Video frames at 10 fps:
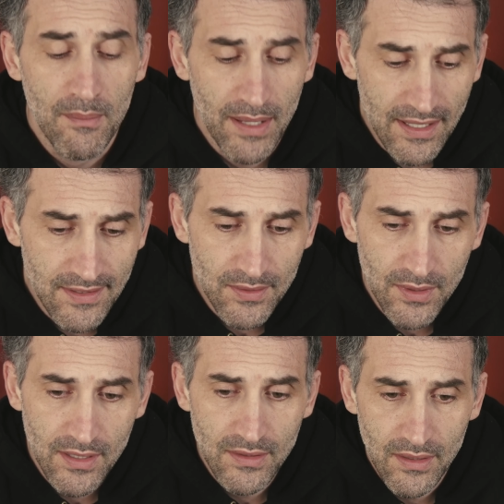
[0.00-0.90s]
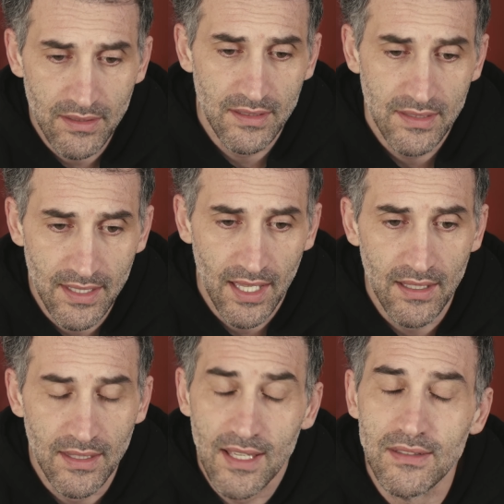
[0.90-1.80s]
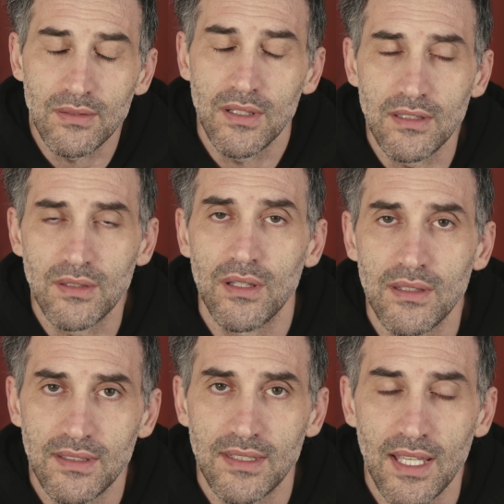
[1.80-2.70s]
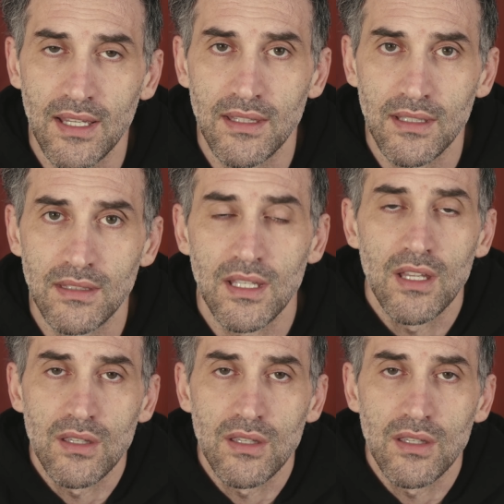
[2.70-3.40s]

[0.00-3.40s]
But as soon as you understand, as soon as you understand that